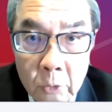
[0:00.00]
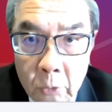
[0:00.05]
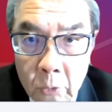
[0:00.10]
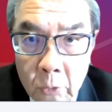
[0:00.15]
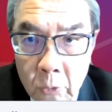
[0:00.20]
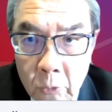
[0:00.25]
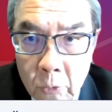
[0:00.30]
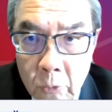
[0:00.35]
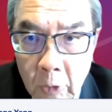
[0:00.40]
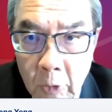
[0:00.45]

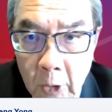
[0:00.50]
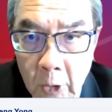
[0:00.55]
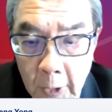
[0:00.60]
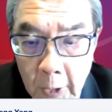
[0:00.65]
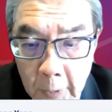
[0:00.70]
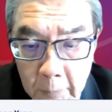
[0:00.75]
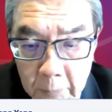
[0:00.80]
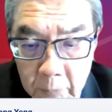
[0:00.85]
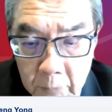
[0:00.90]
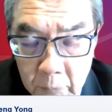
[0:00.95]
to
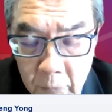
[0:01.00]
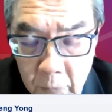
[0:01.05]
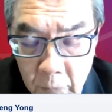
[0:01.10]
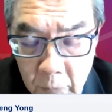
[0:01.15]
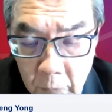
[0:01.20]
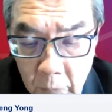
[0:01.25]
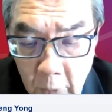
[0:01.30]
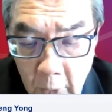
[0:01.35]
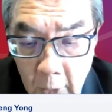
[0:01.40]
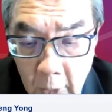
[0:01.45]
uh,
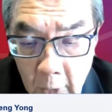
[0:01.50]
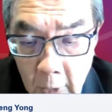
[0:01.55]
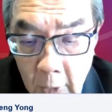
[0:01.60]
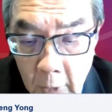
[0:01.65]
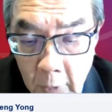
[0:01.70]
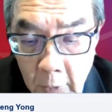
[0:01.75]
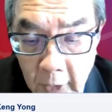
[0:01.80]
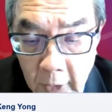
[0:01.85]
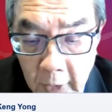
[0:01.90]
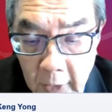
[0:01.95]

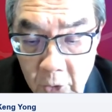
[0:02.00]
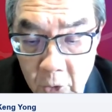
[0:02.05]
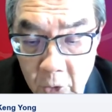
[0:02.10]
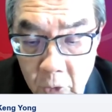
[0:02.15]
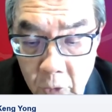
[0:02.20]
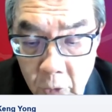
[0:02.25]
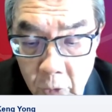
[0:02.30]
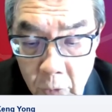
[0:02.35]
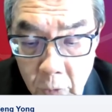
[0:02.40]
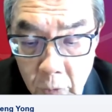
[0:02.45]
take us
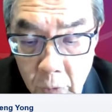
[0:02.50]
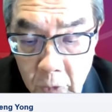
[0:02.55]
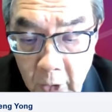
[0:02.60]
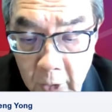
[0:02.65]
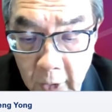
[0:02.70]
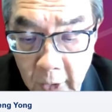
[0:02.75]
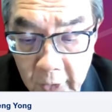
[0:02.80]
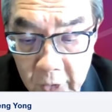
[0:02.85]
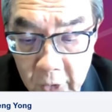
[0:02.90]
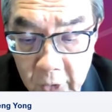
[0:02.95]
through
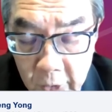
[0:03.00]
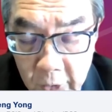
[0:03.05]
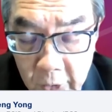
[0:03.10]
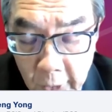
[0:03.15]
the next